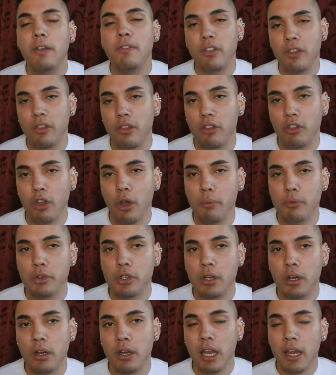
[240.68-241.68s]
gives you this
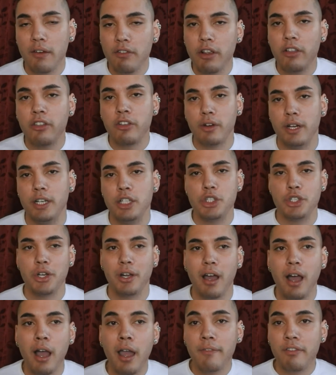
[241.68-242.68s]
option, and every
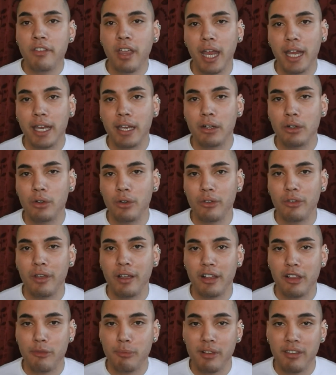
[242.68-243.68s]
screenshot I have taken looks
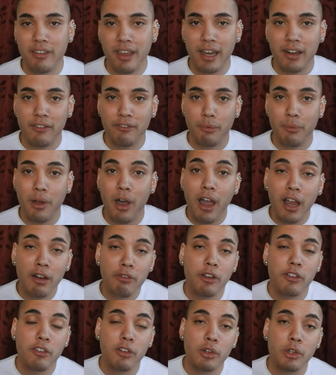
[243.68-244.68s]
like it's been taken from a high
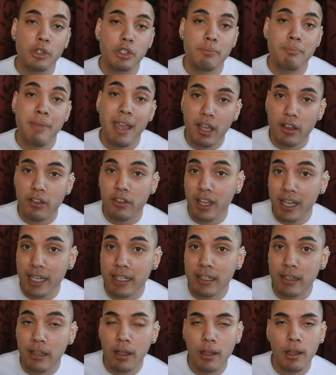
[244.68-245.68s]
resolution
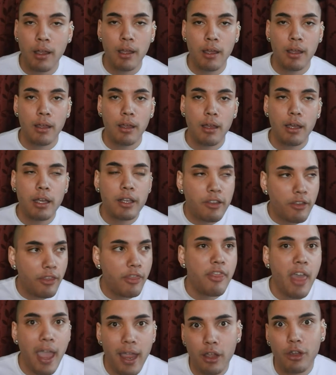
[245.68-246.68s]
magazine. It's
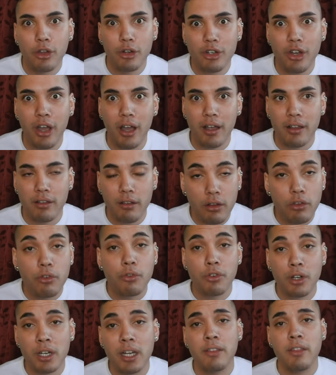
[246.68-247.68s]
that good, guys.
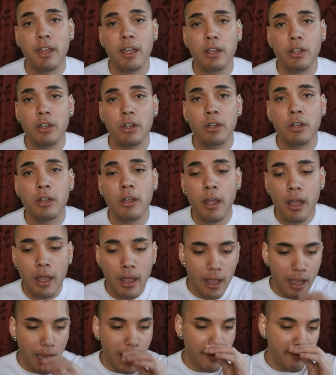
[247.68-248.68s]
It's really that good.
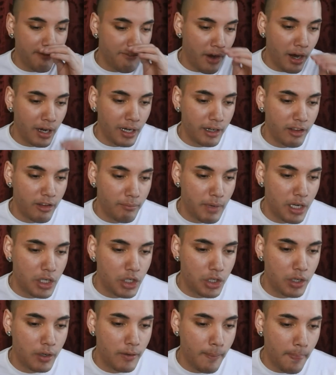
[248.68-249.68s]
And finally, to
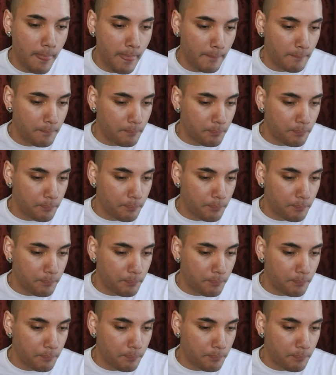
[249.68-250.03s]
mention,